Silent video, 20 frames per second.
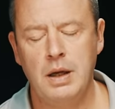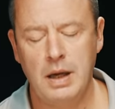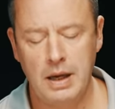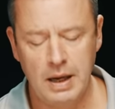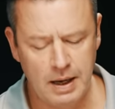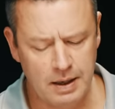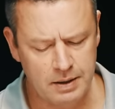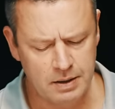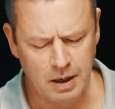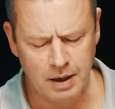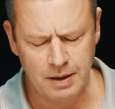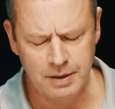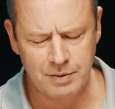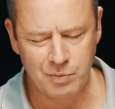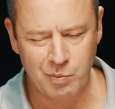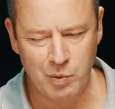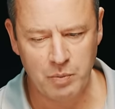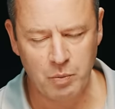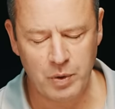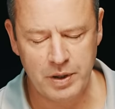Yeah,
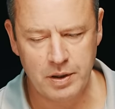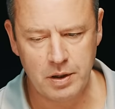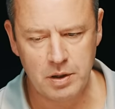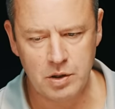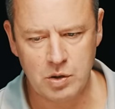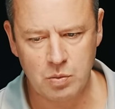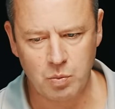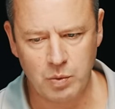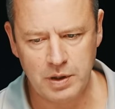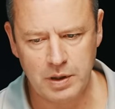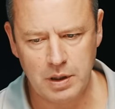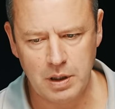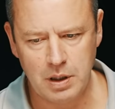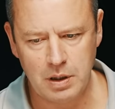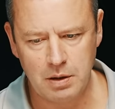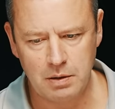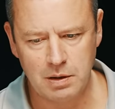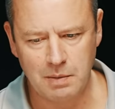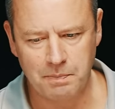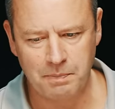and with
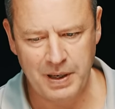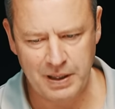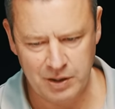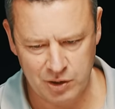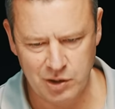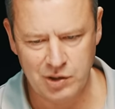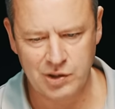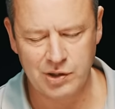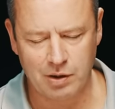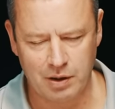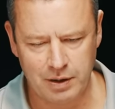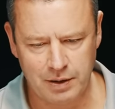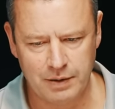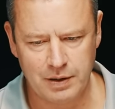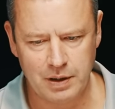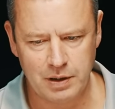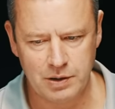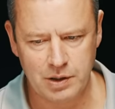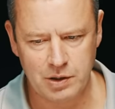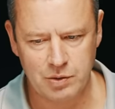the picture side of
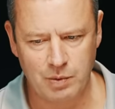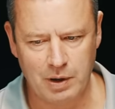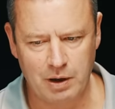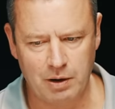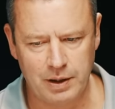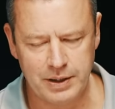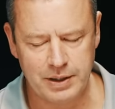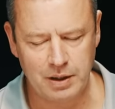things as well,